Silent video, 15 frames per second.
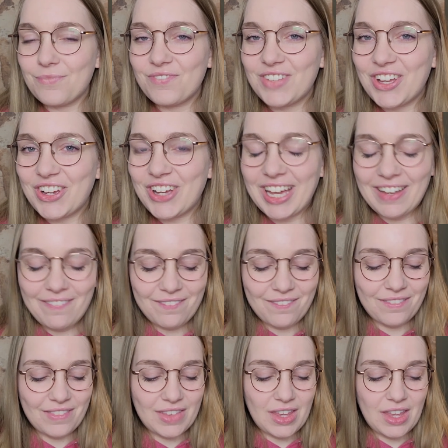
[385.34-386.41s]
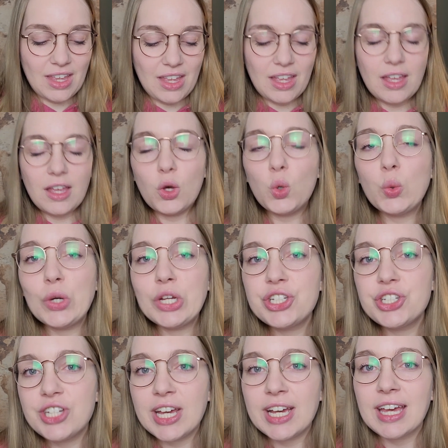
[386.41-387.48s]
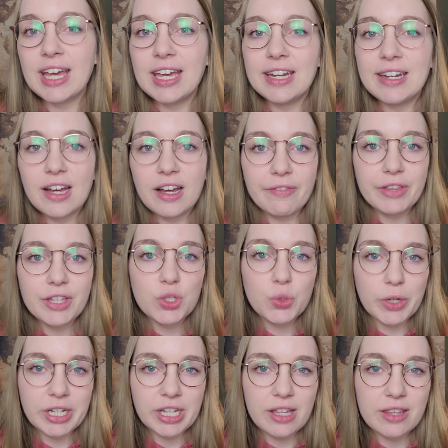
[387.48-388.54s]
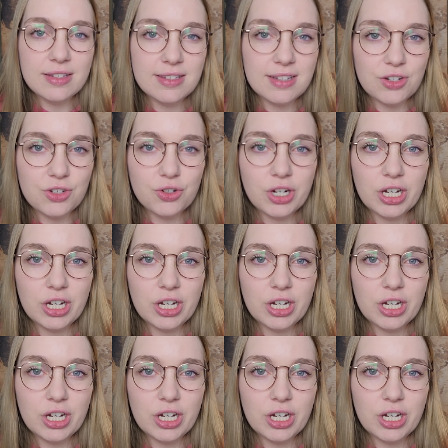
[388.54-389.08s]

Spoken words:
Okay, which decade of the 20th century?